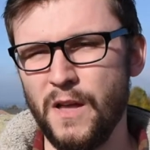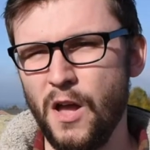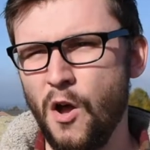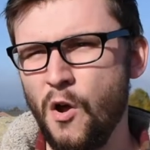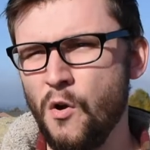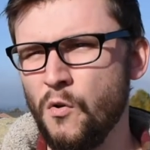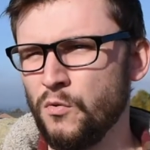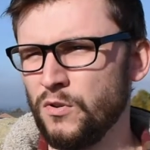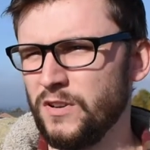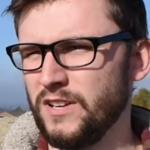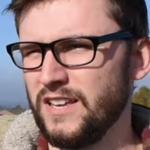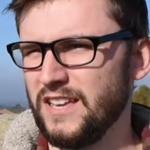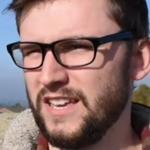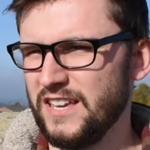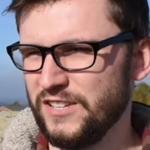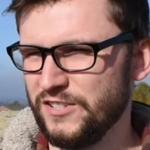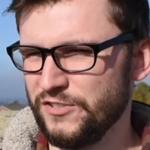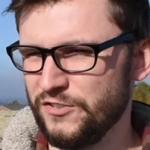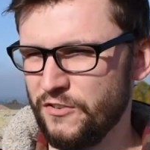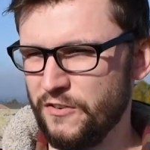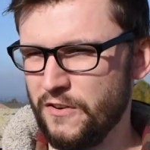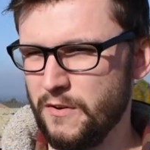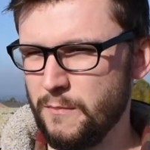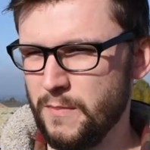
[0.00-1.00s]
older
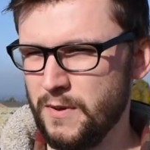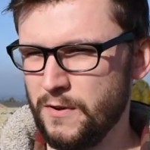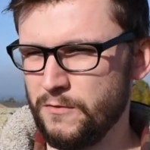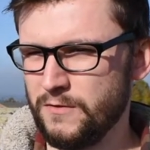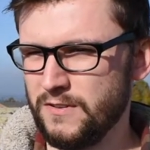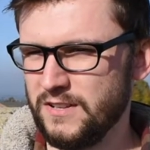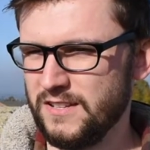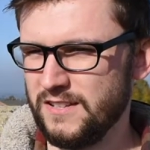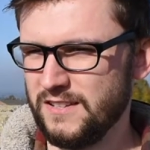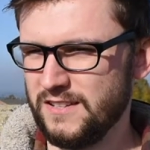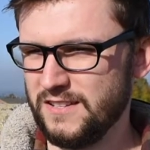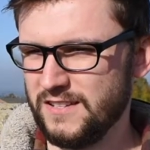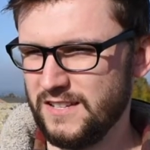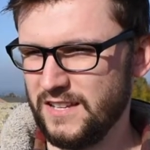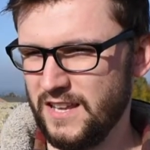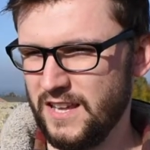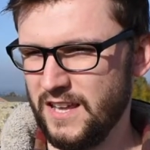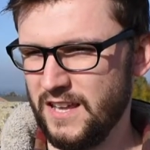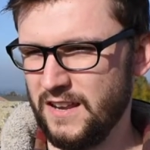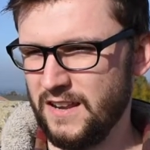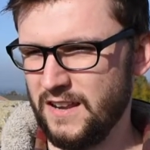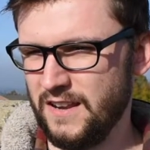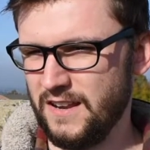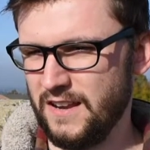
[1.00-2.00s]
historic buildings
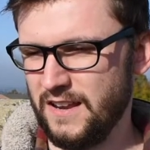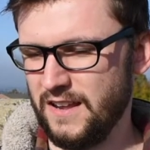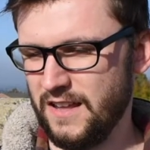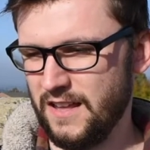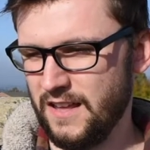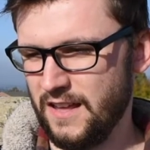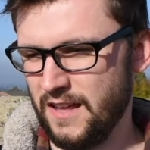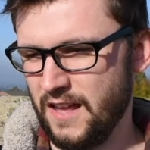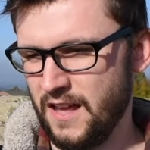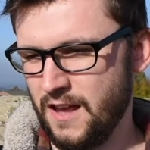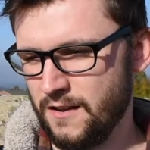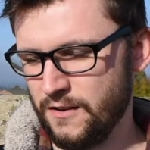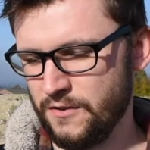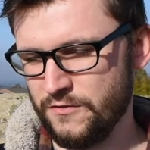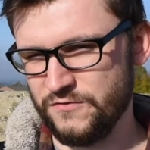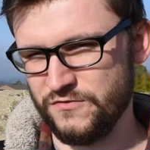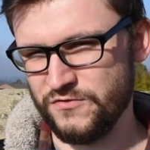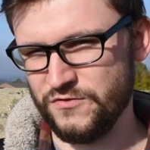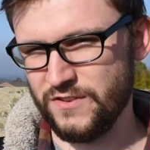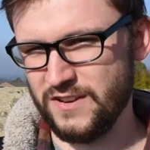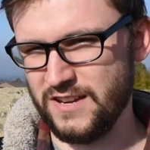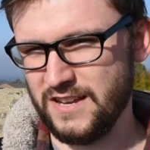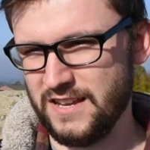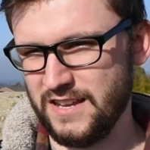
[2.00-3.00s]
in our
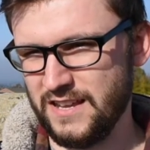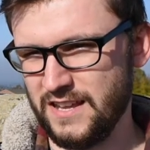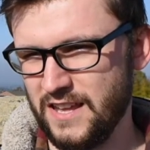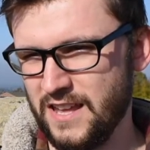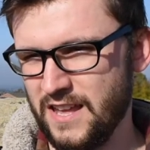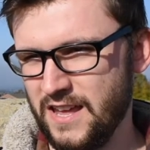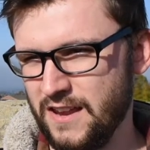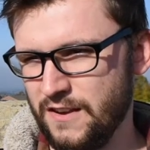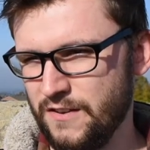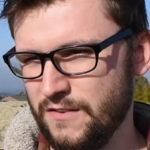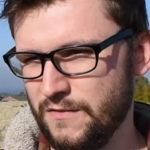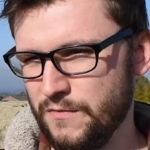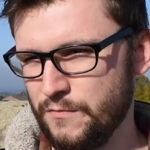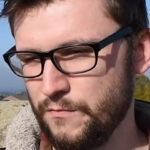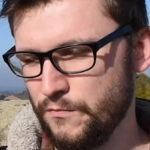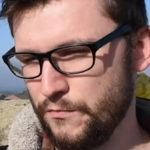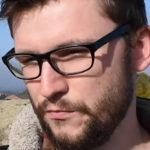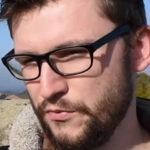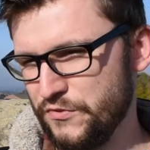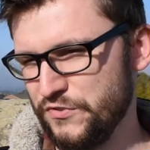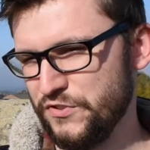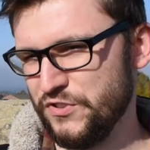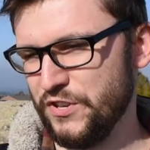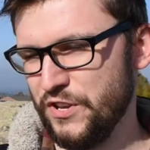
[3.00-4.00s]
country and
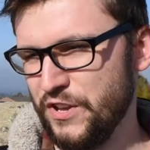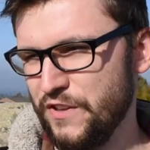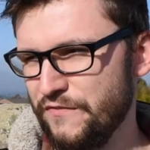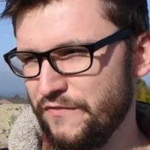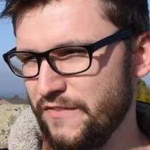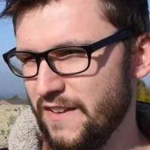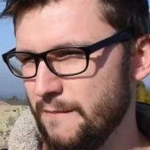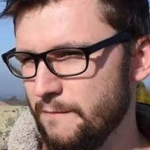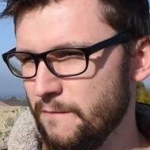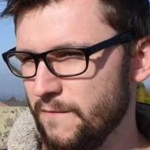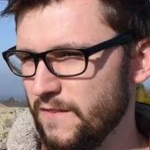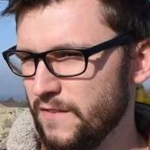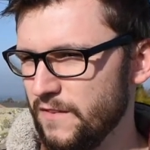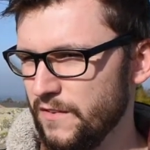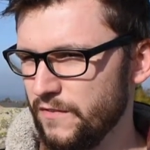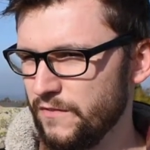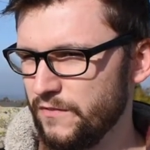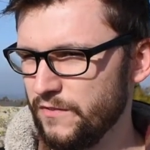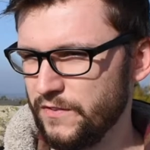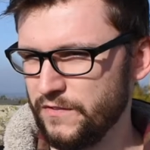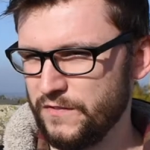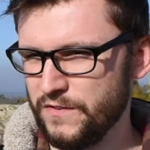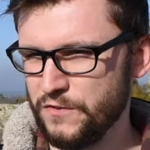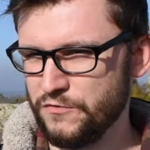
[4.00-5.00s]
preserve them
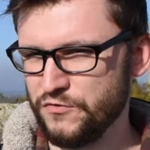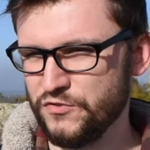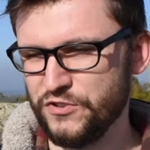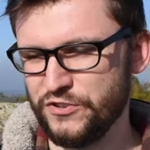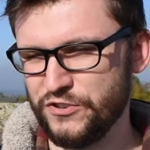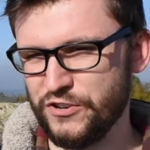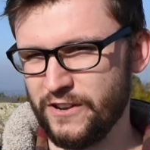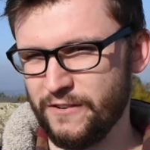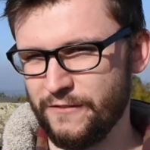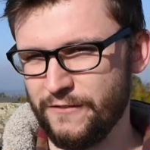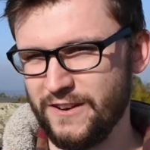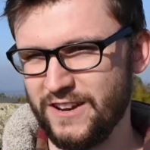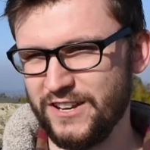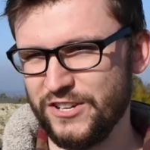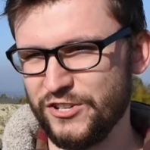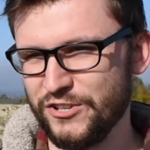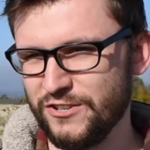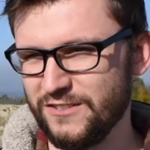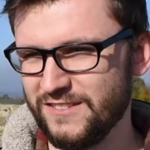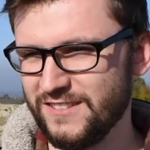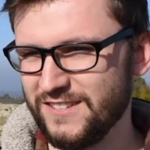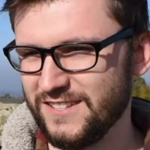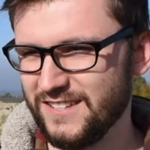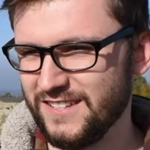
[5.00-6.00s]
for future
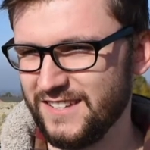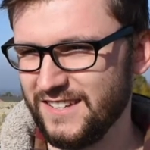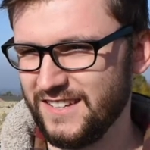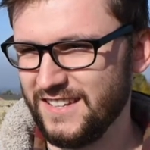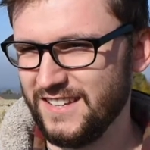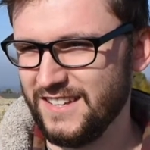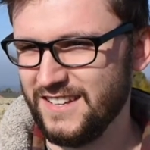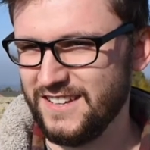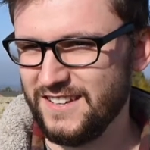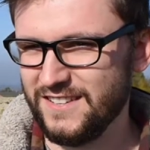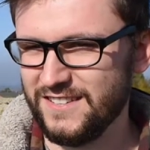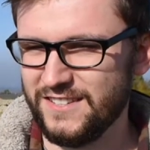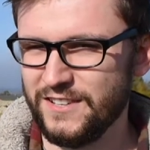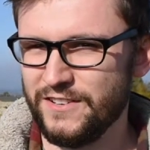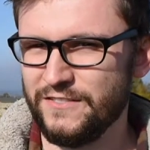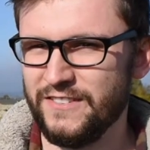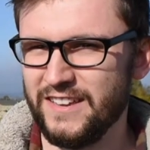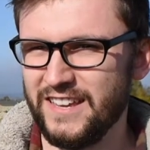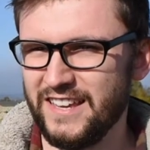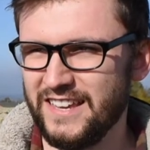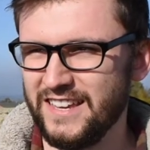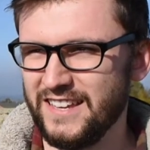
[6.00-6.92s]
generations so they